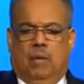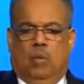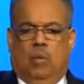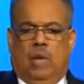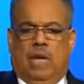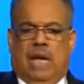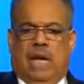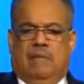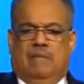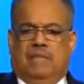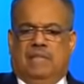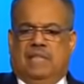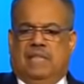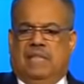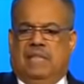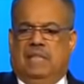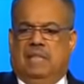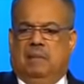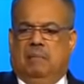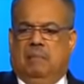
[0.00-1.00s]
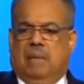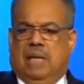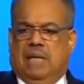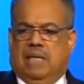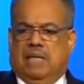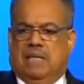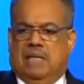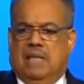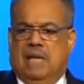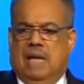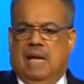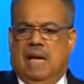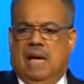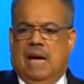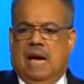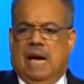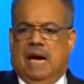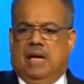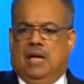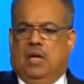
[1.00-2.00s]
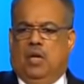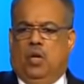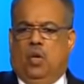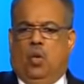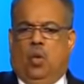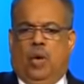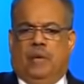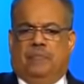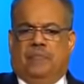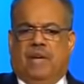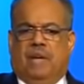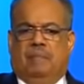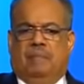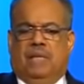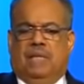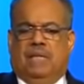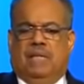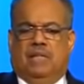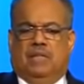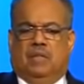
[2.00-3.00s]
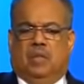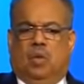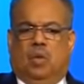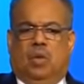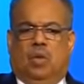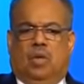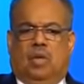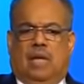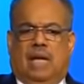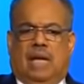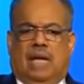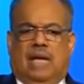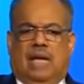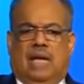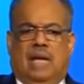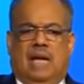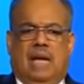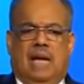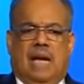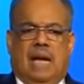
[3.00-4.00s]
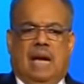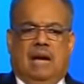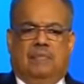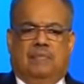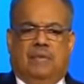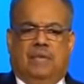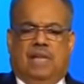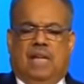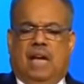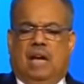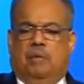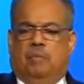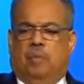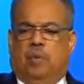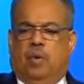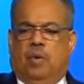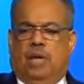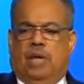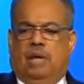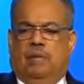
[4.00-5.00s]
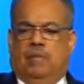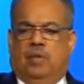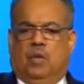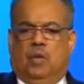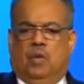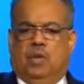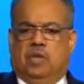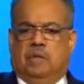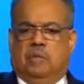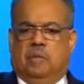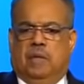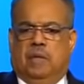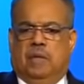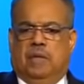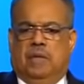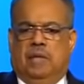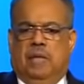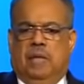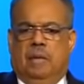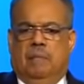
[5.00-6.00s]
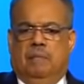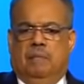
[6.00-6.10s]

We haven't seen the best. I don't know what that meeting is going to look like after the outpouring of the Holy Spirit.